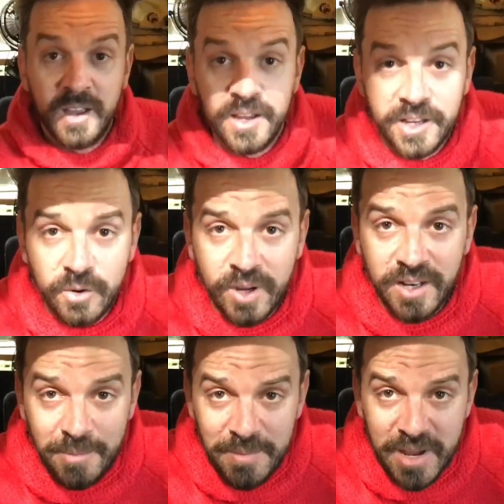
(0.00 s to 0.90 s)
You know what,
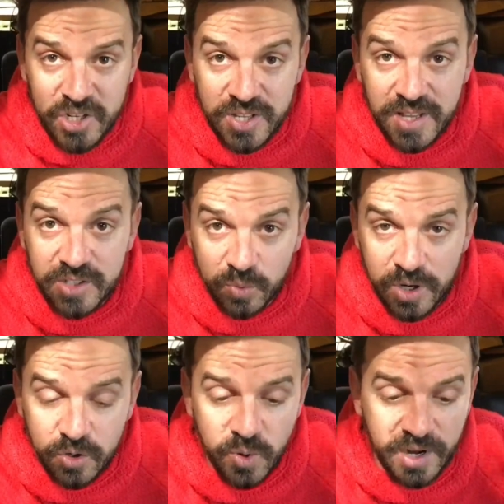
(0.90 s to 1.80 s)
let me mention this
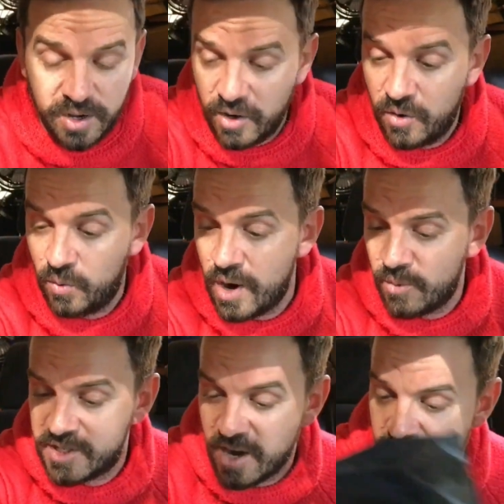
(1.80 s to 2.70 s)
real quick while
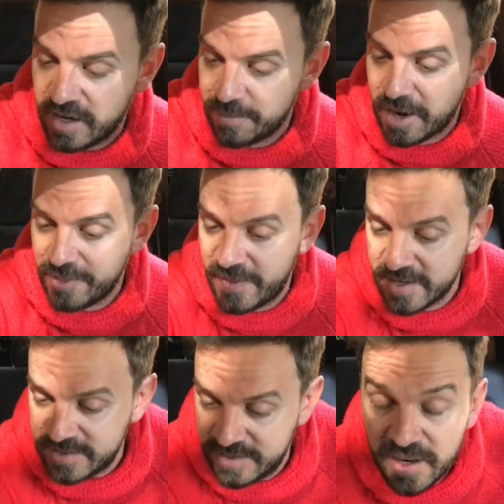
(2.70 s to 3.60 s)
we're talking about
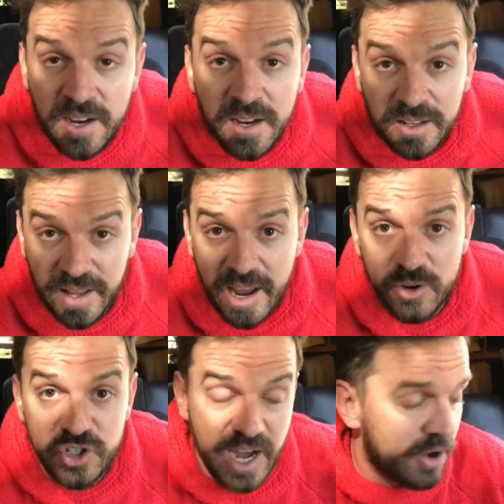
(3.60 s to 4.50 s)
this
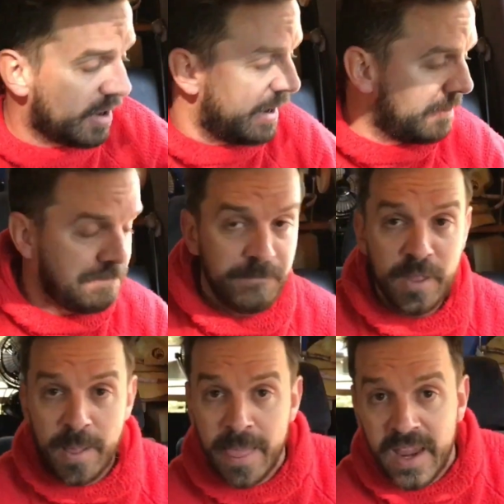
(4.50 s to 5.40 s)
lounge area.
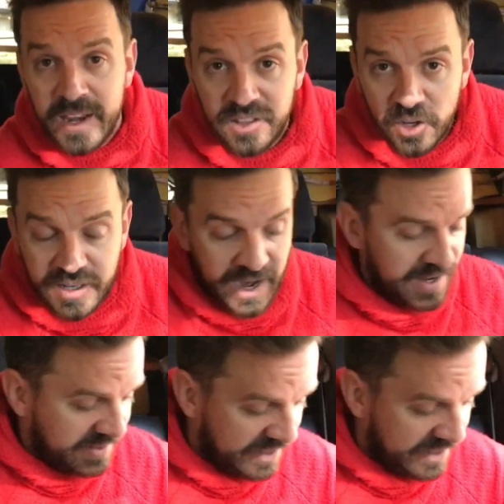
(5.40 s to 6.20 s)
Look guys,